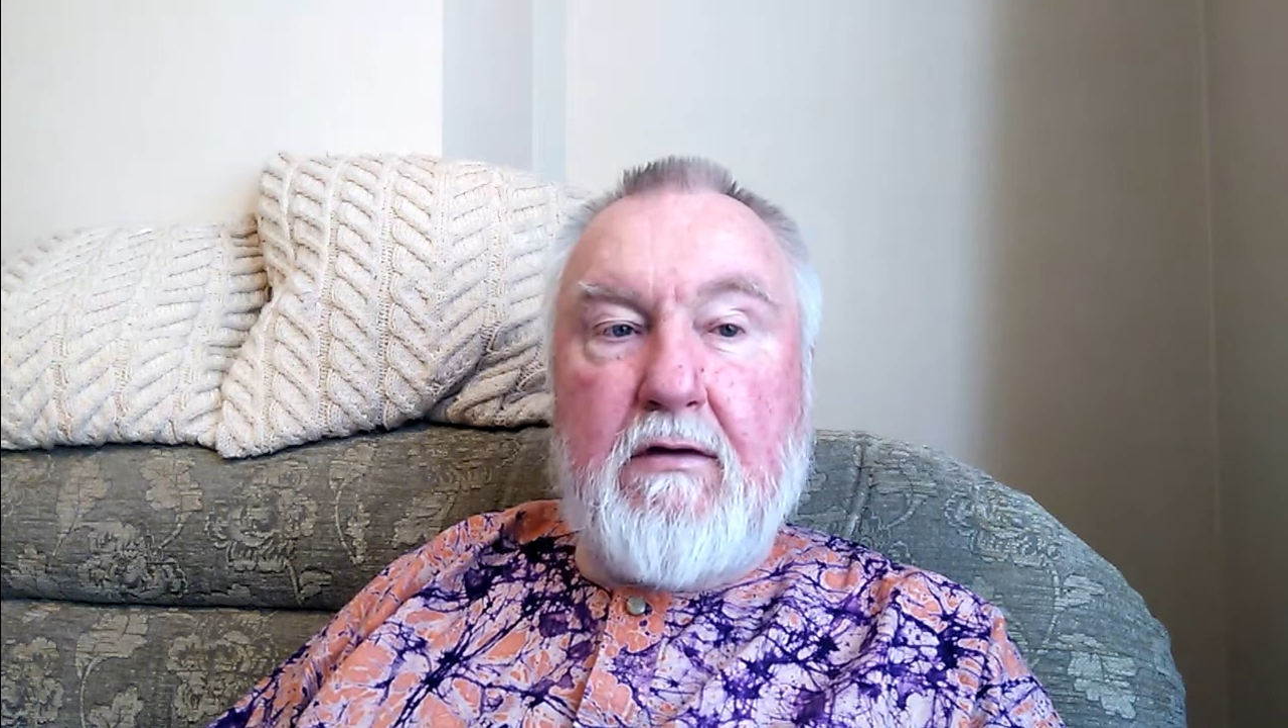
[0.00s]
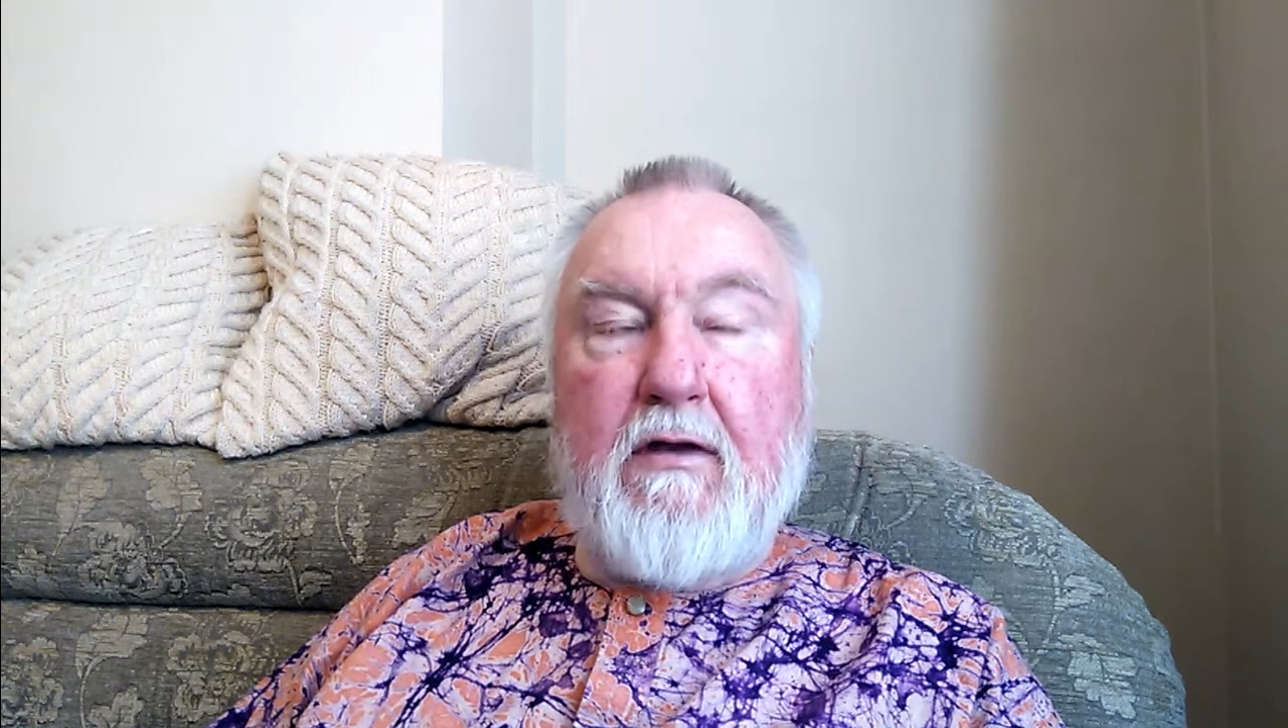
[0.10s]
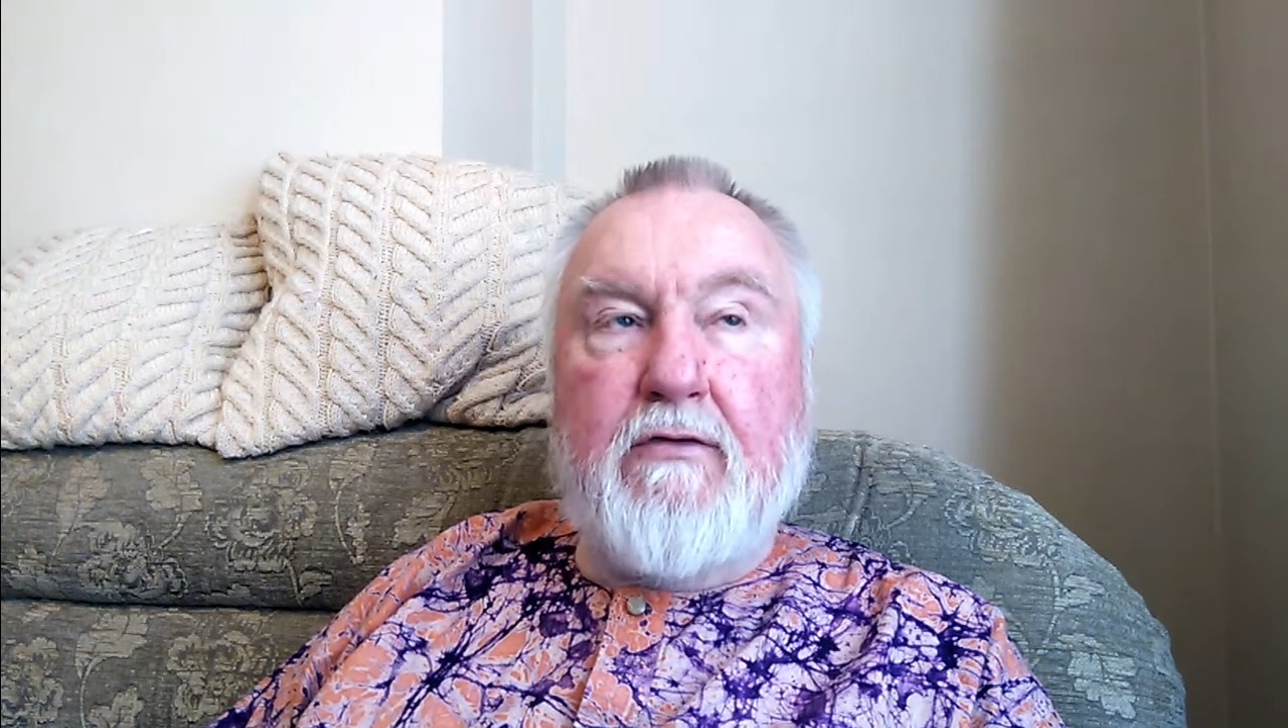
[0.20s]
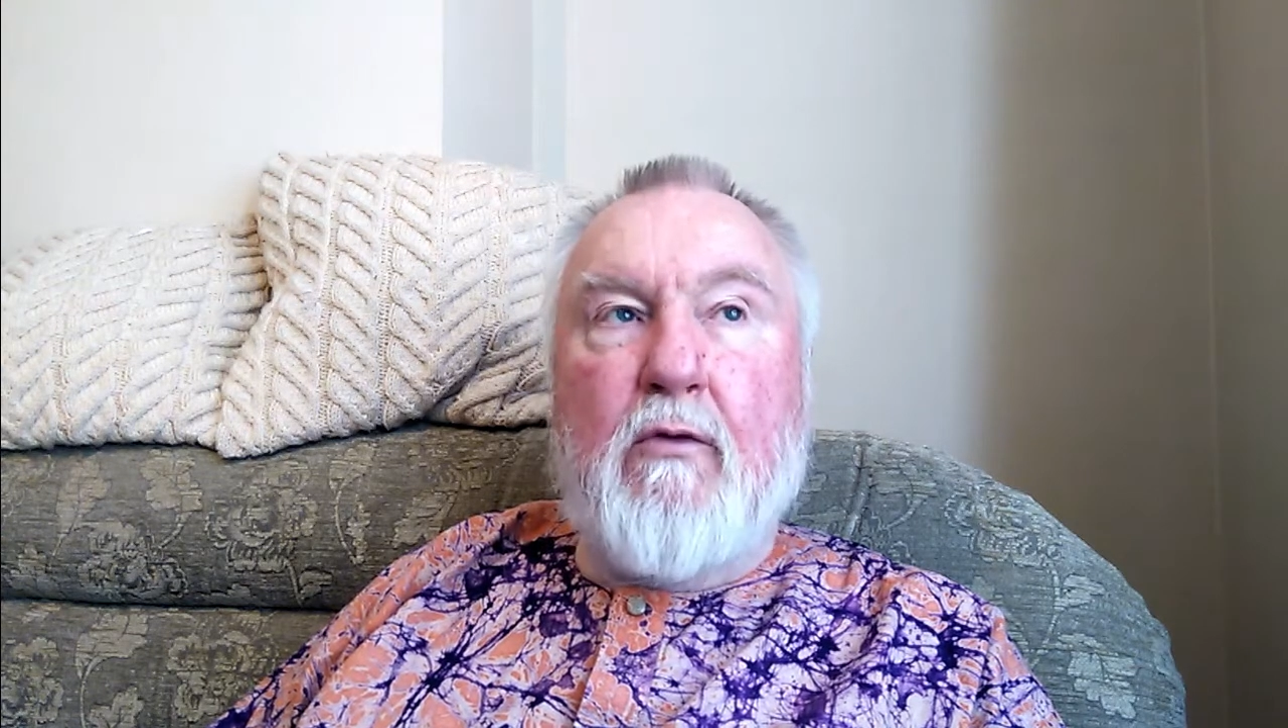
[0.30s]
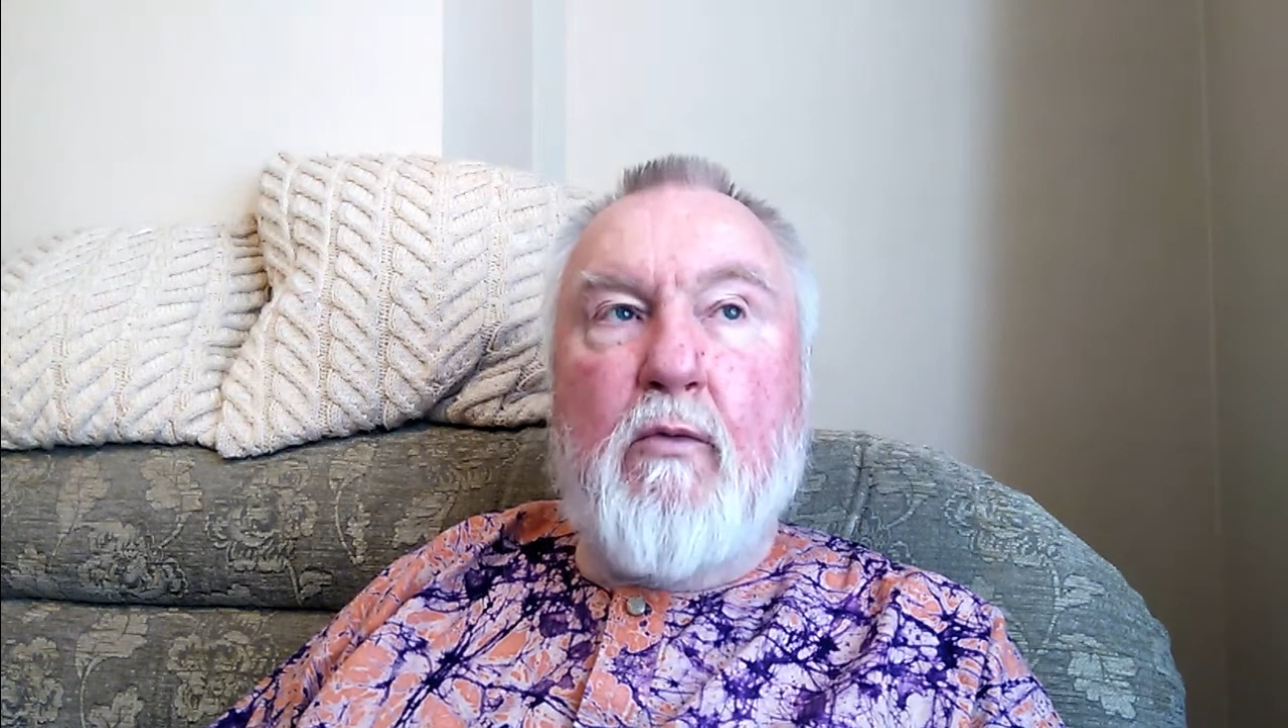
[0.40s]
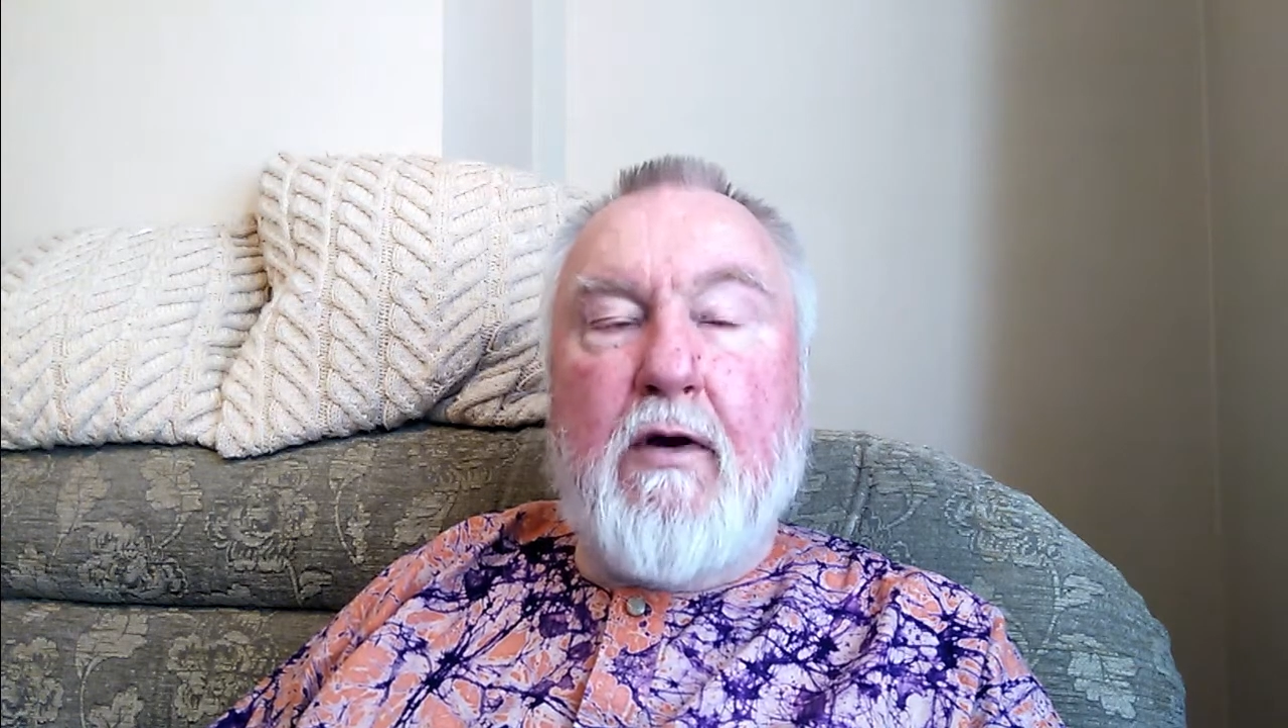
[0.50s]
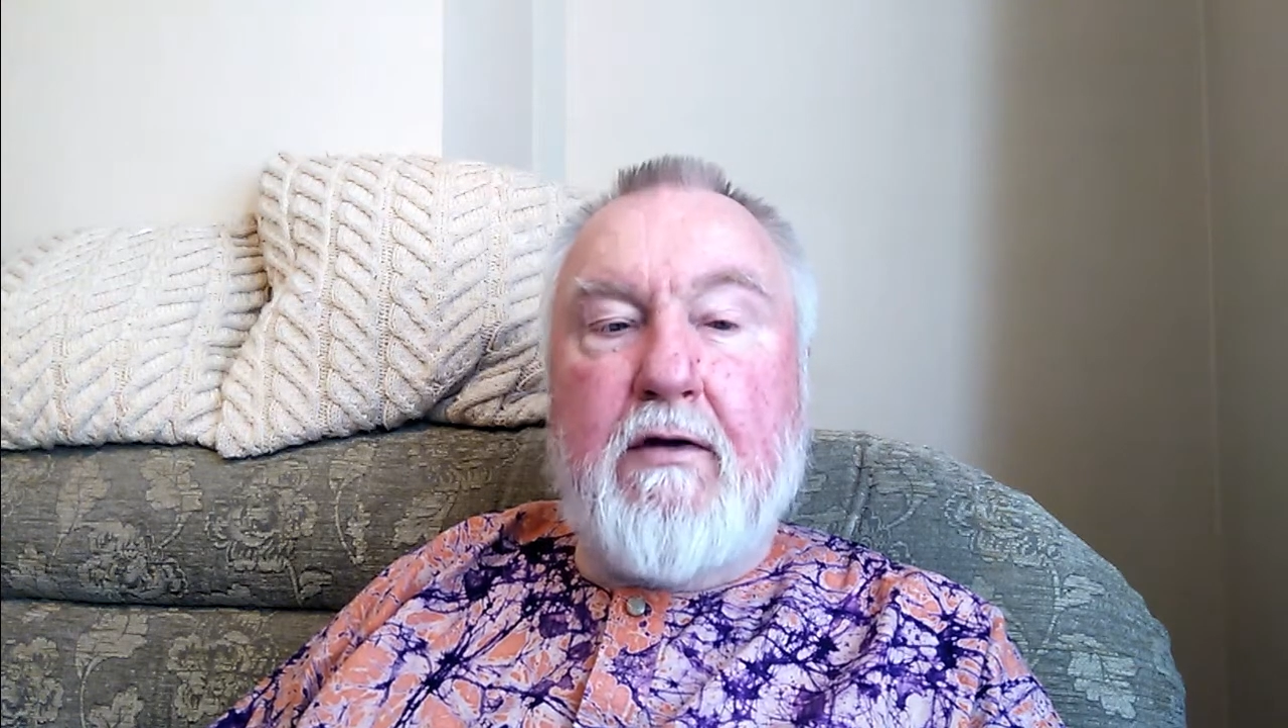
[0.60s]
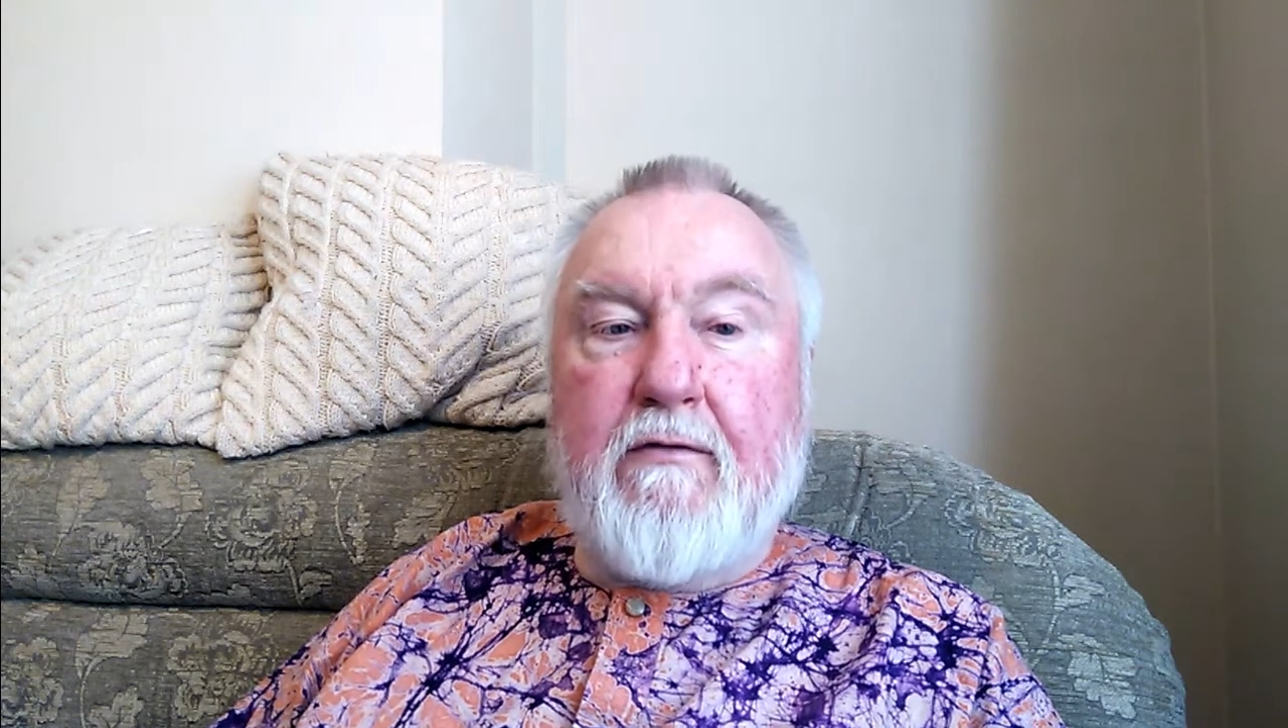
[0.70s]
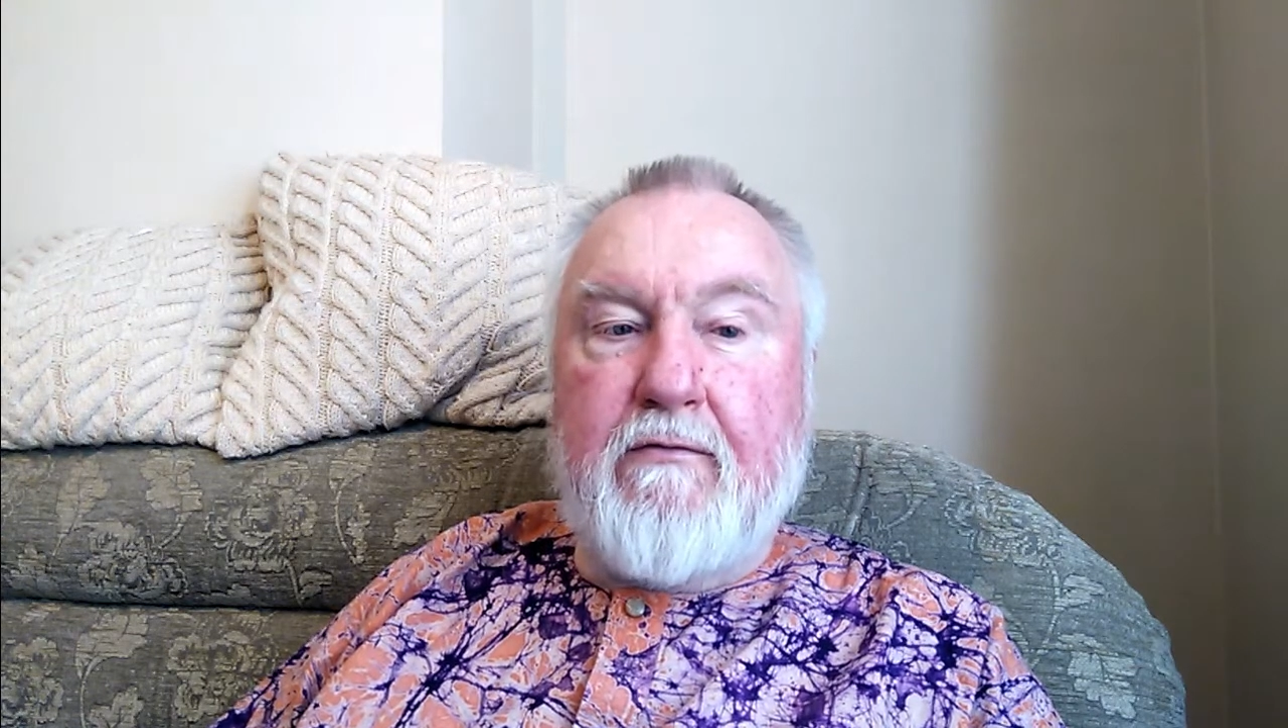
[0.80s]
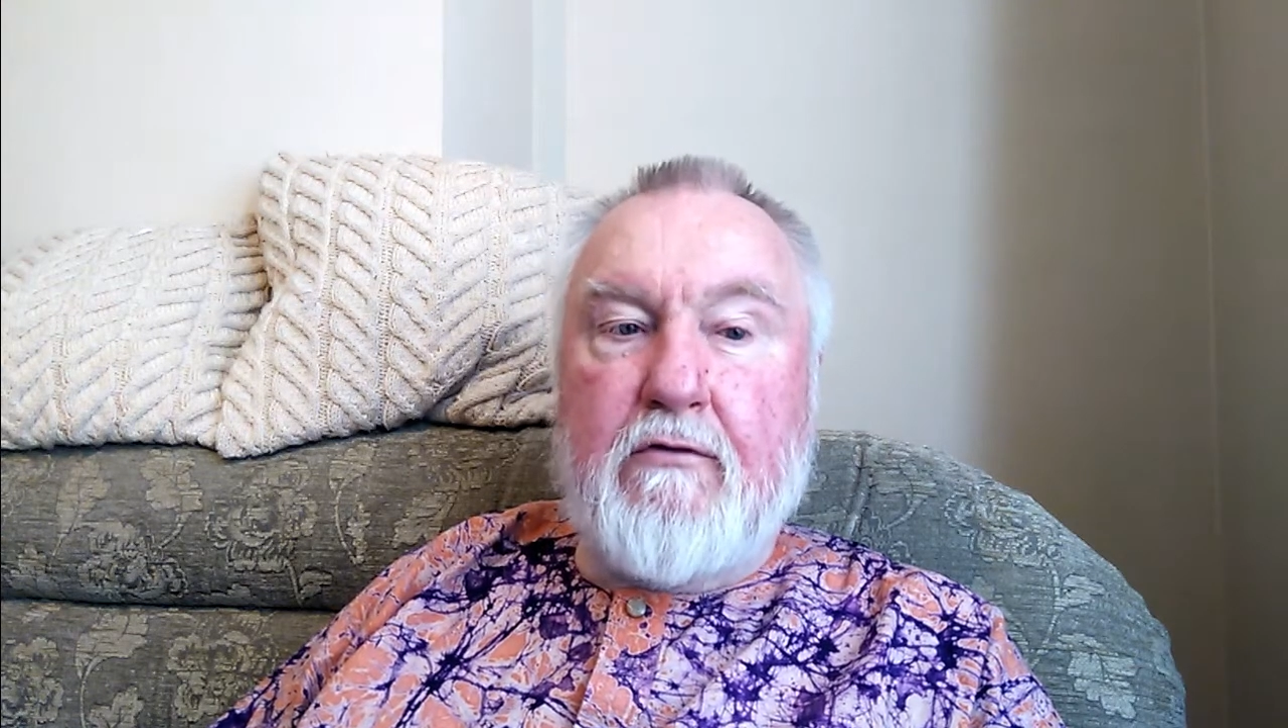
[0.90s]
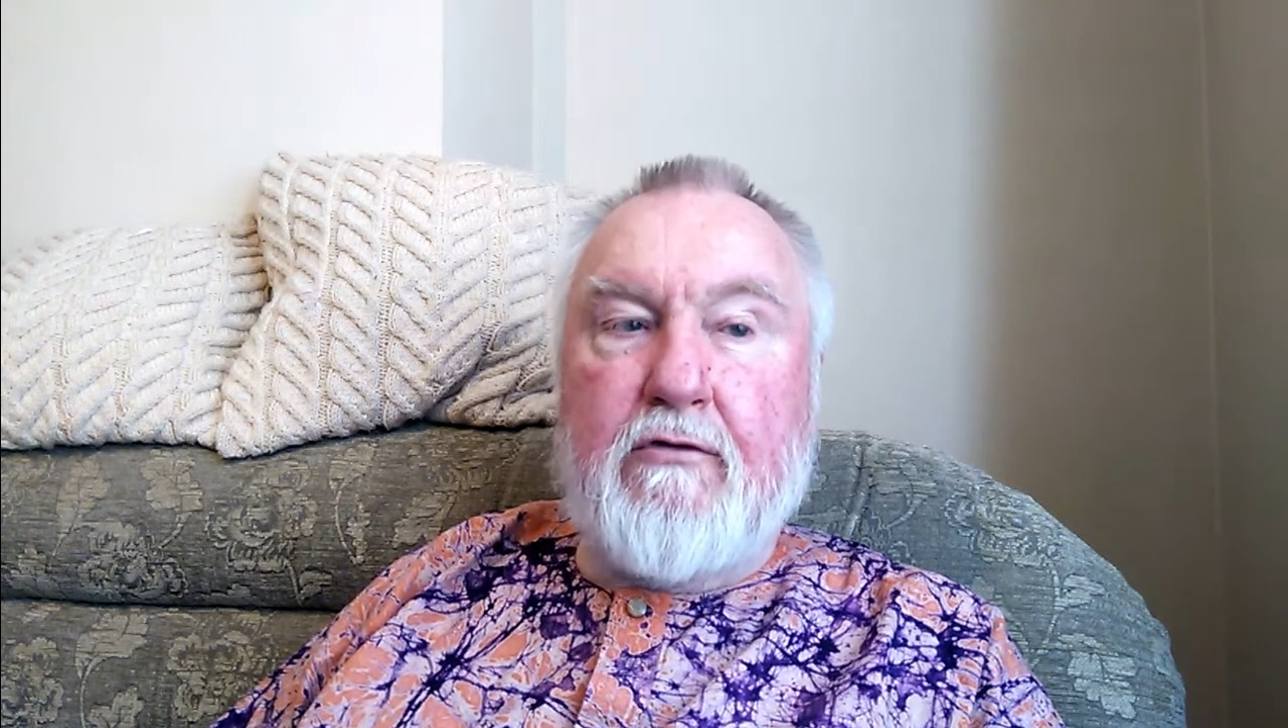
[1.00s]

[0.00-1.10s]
is a wonderful